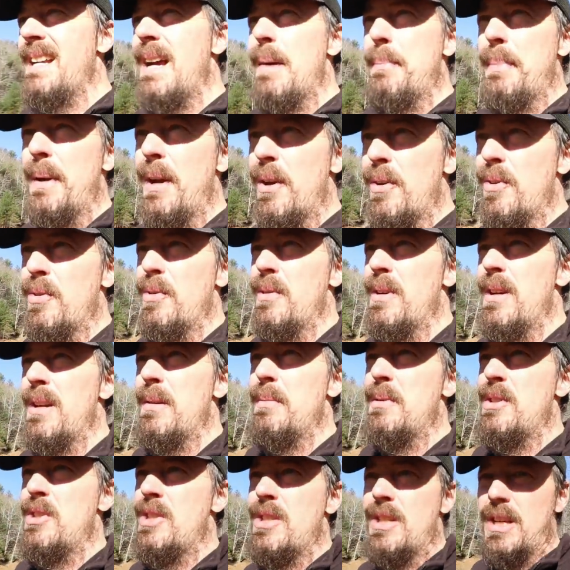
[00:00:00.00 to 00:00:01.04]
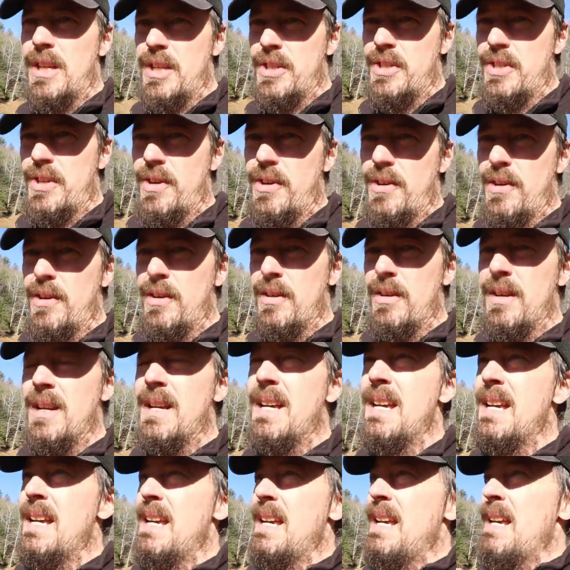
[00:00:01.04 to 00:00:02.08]
not paranoia, but just concern
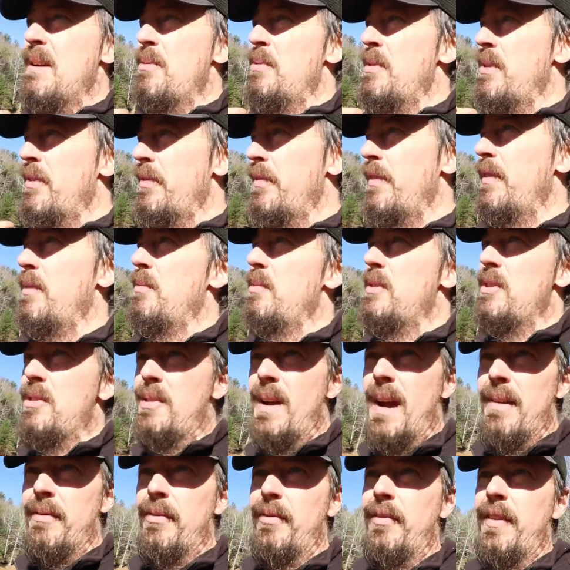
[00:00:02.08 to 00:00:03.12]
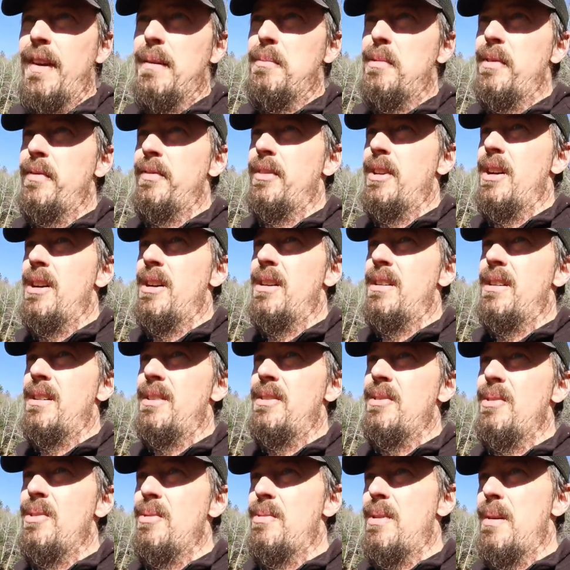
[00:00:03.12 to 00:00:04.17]
with a, when you have a family vlog,
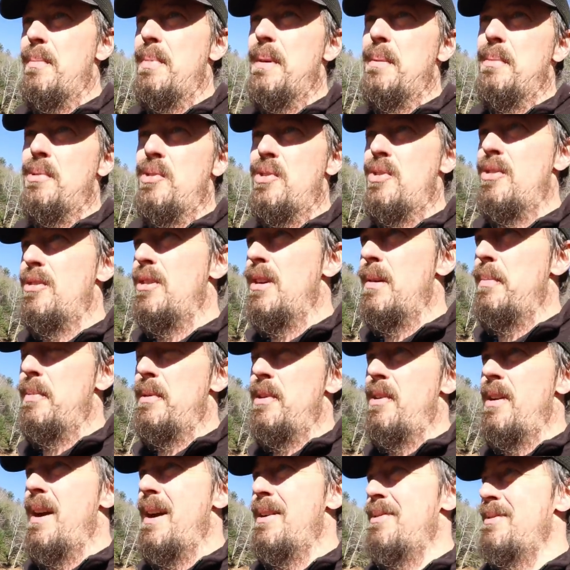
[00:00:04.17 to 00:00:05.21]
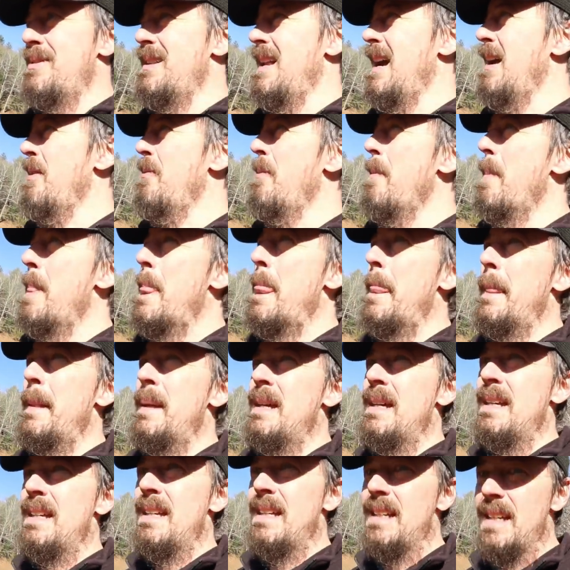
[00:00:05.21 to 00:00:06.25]
you don't want people showing up at your house. Now,
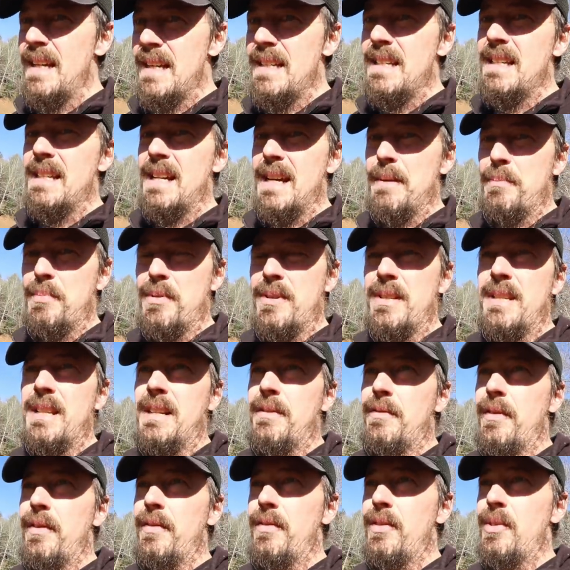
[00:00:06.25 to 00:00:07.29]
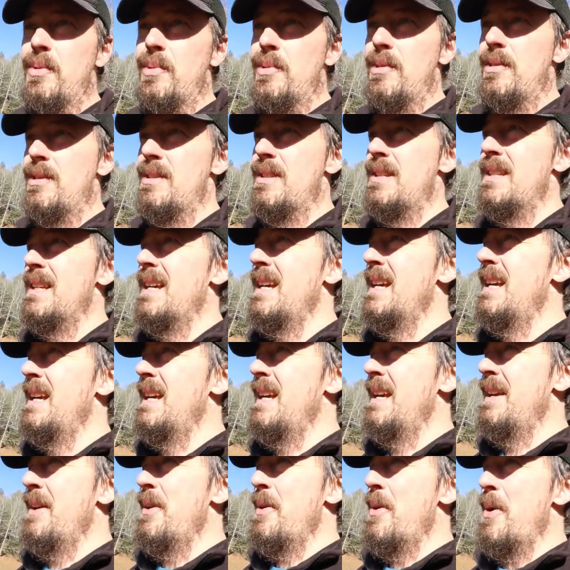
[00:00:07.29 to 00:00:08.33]
99% of our viewers
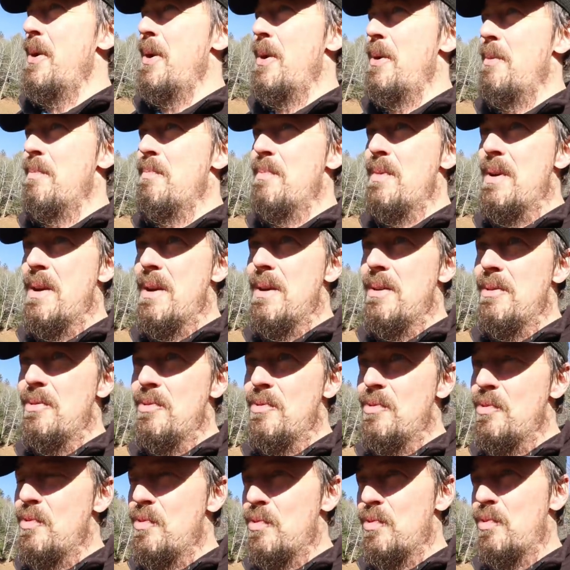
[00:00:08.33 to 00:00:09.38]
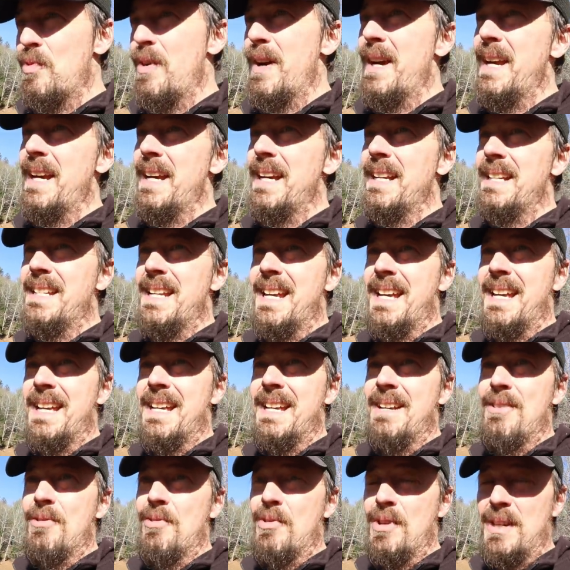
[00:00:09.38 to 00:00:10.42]
are great
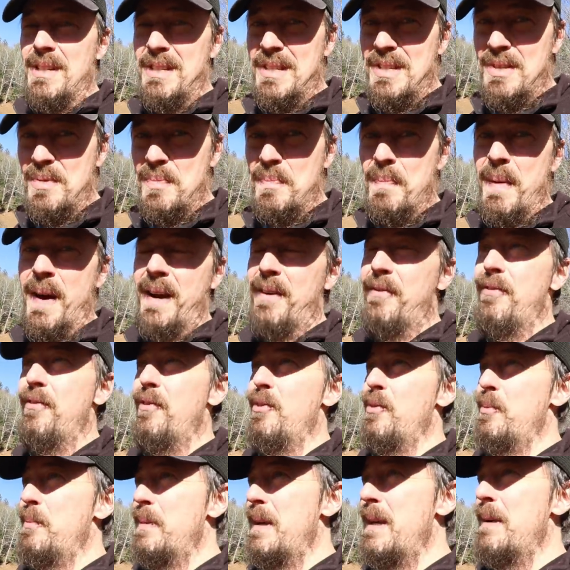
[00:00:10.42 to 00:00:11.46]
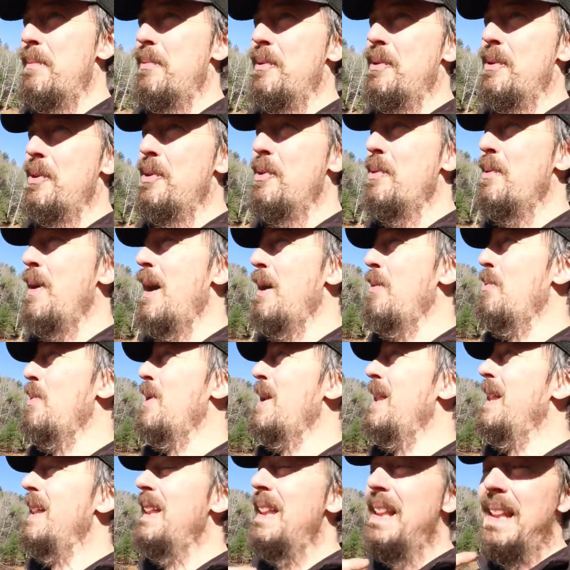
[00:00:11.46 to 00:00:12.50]
respectful people who I
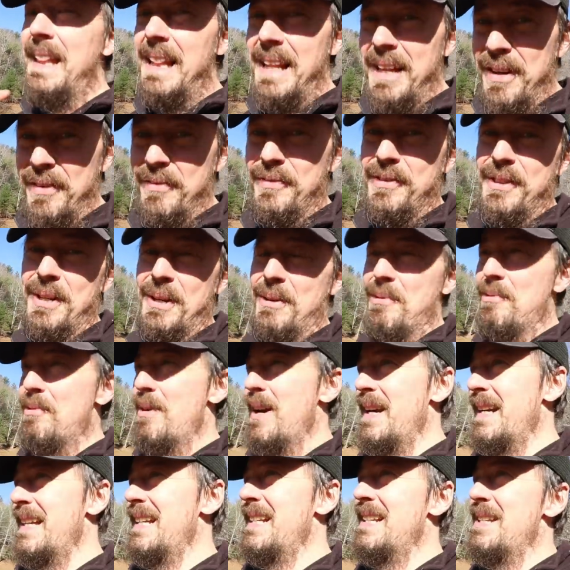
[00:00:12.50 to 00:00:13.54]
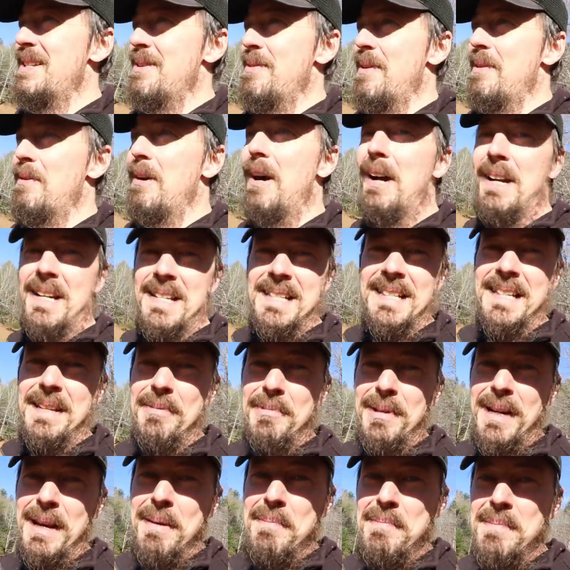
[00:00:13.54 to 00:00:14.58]
would love to run into. And honestly,
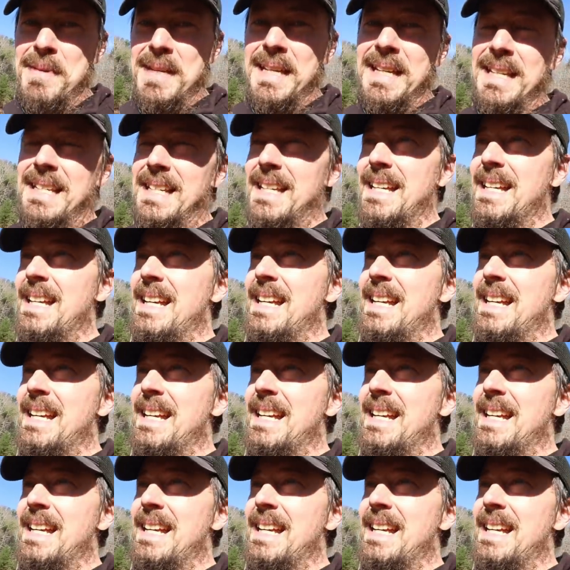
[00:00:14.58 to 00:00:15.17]
when I meet